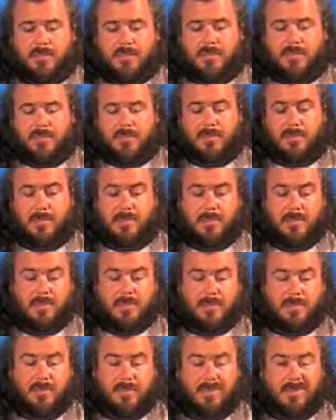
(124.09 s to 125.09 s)

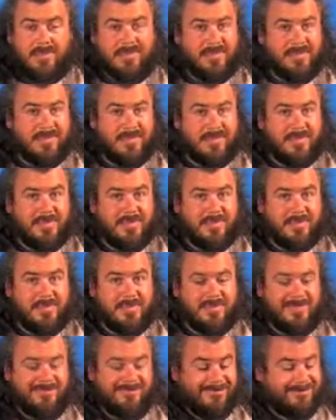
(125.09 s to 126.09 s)

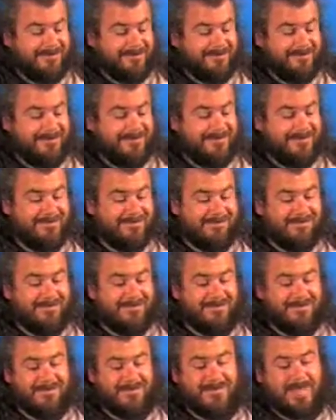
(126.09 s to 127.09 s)

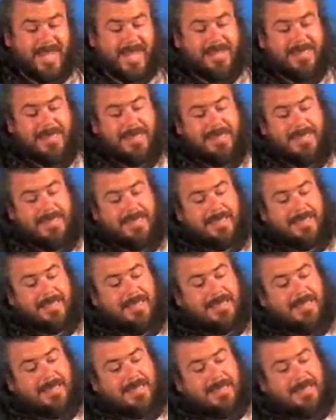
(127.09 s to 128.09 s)

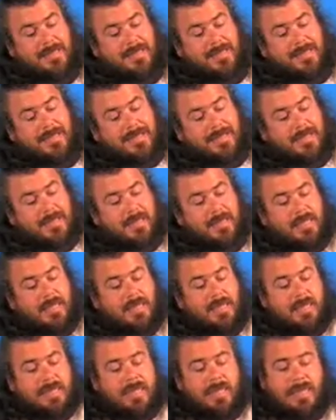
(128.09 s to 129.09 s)

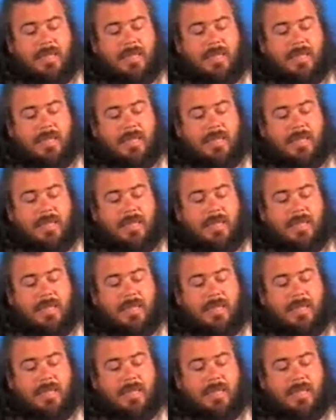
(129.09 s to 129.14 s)
(silence)